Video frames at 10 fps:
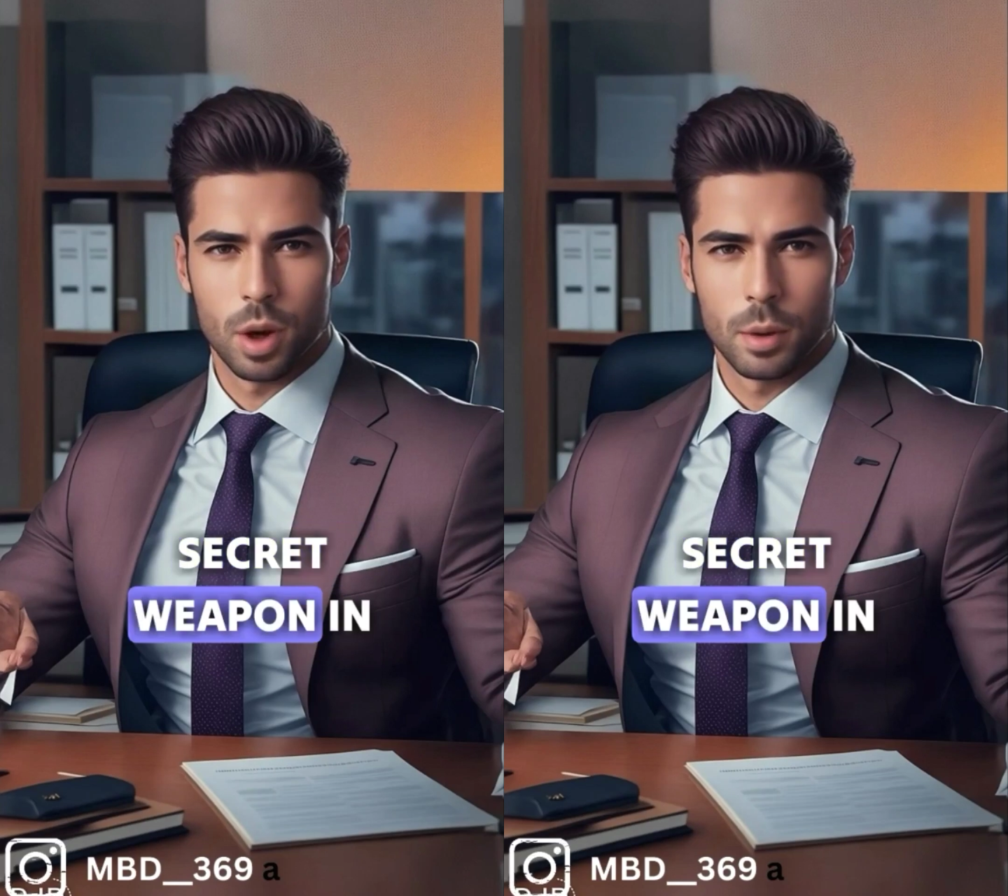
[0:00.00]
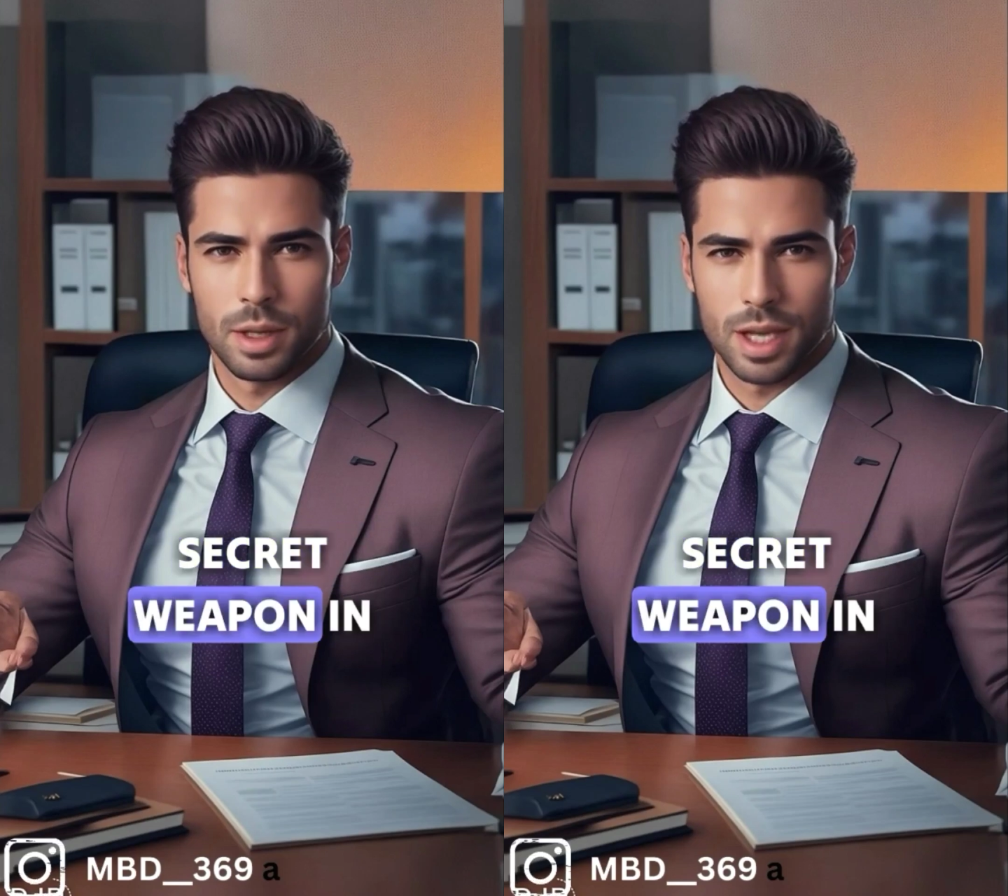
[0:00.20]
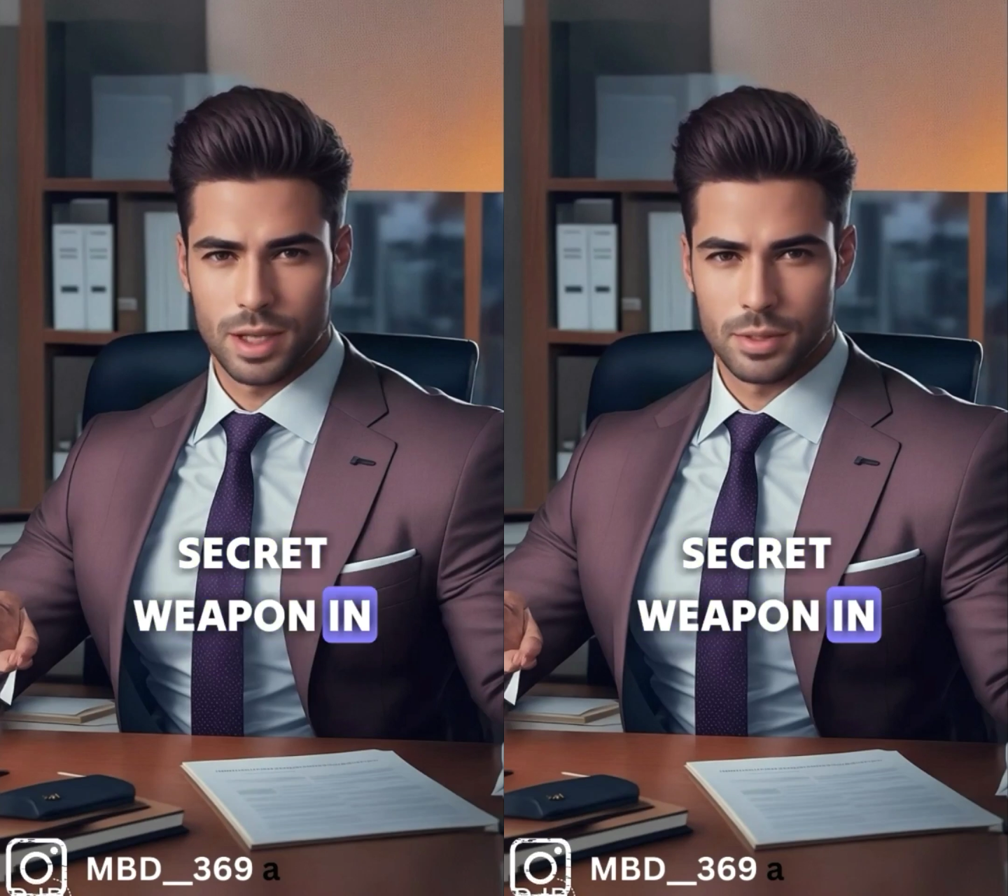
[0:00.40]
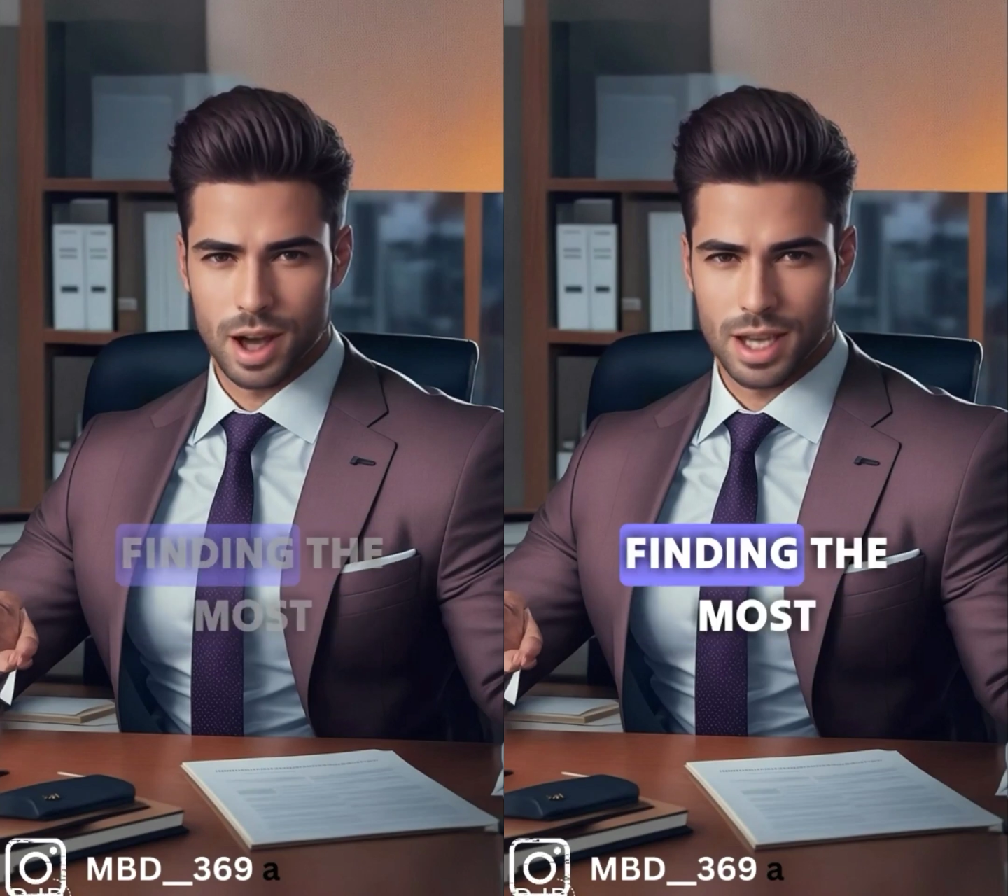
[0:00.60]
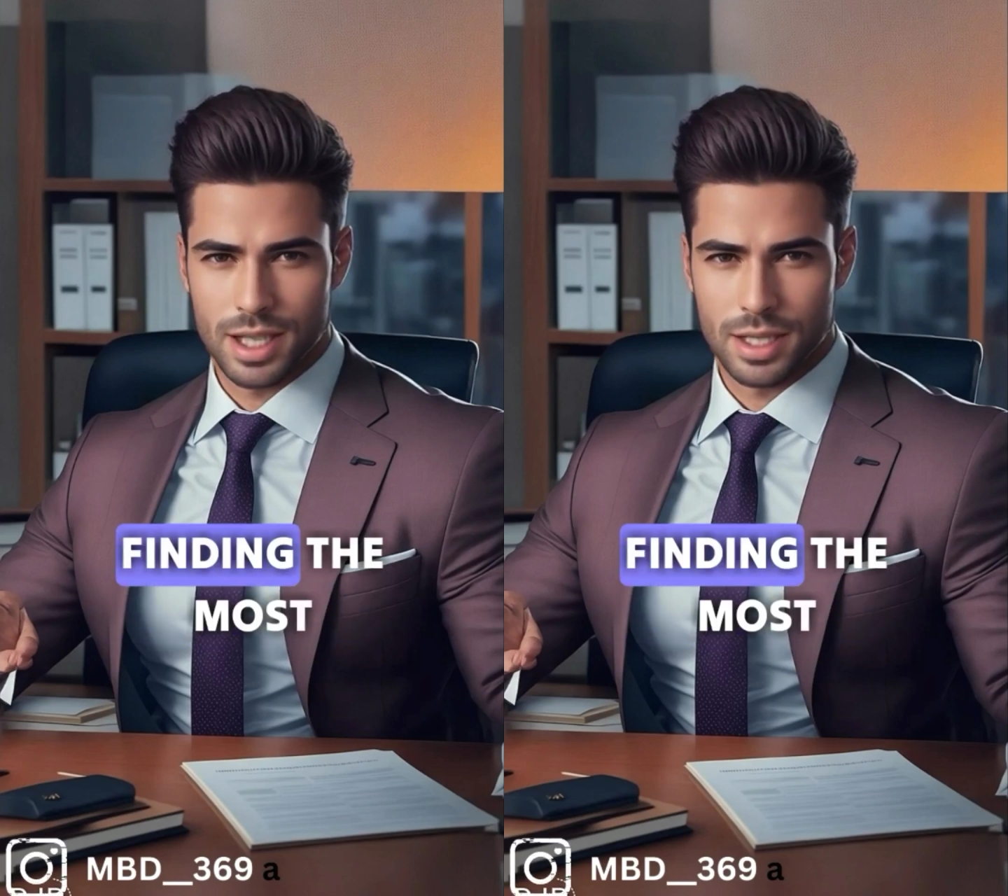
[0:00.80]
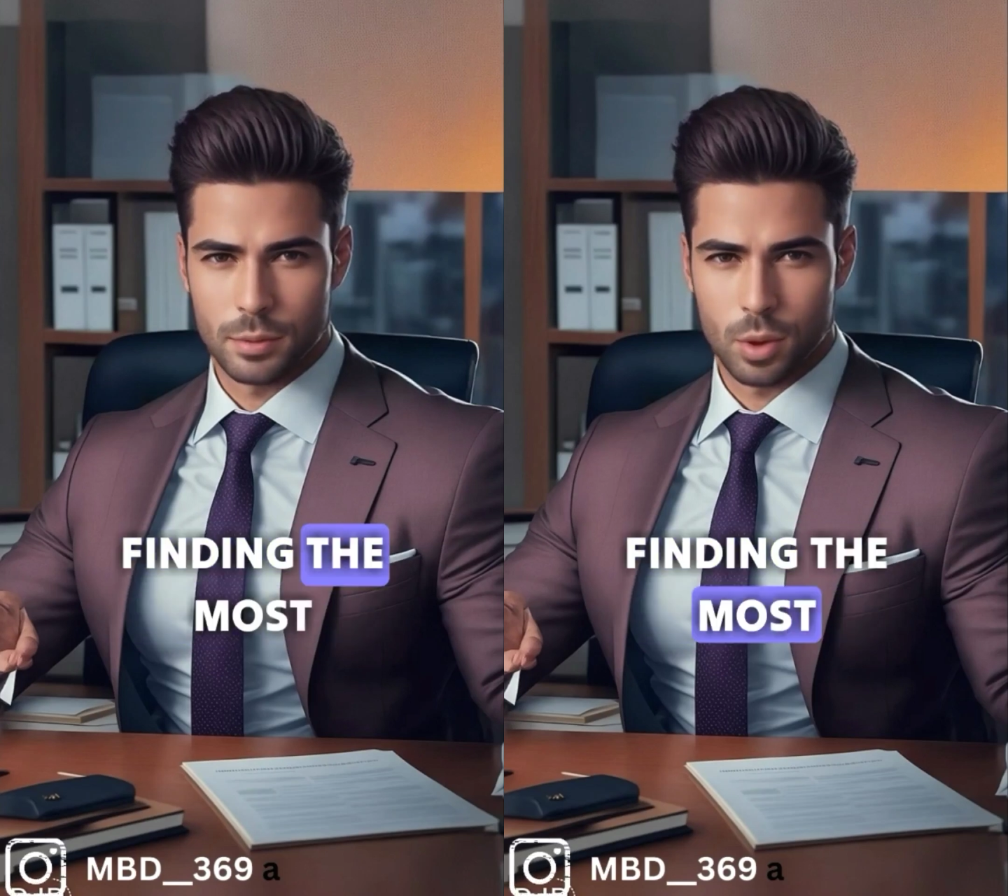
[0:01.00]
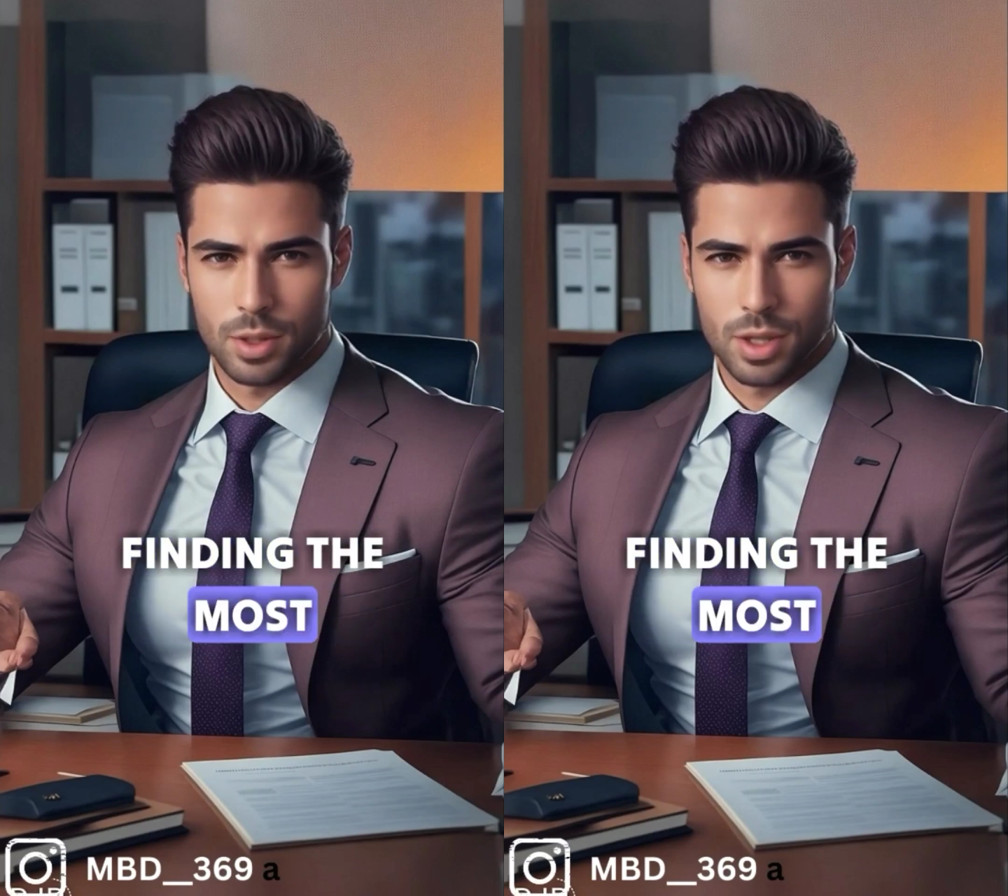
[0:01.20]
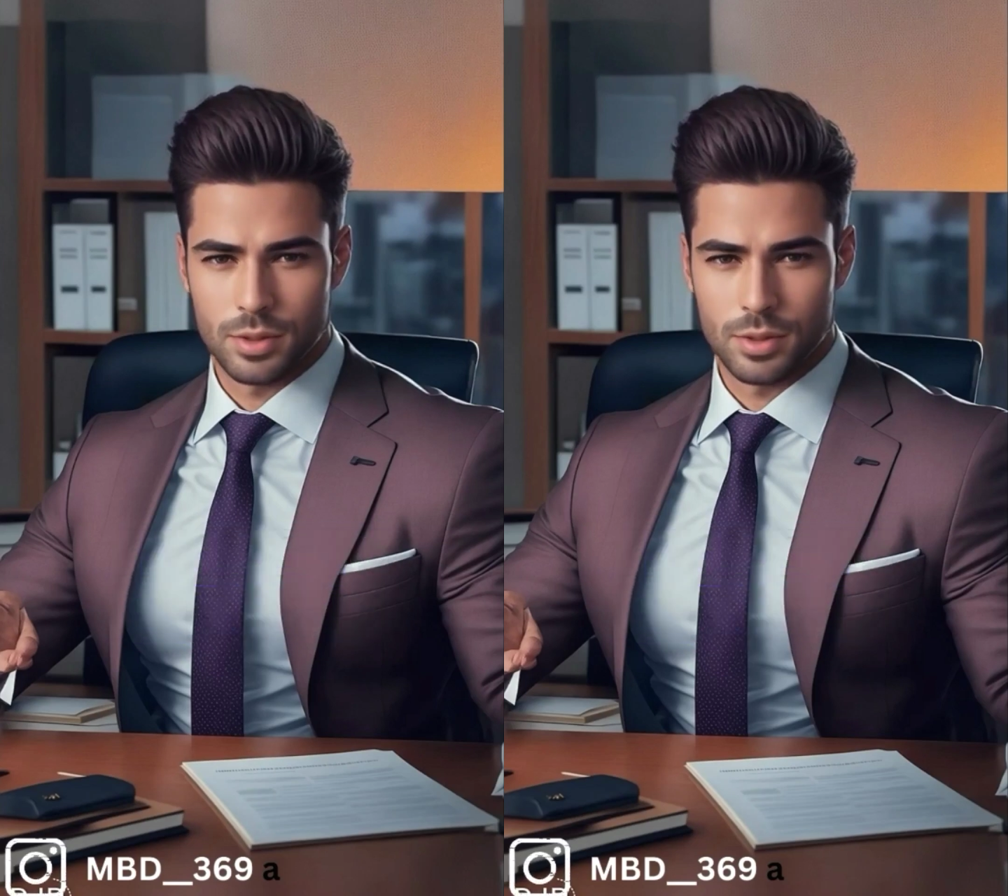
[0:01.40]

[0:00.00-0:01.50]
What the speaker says: weapon in finding the most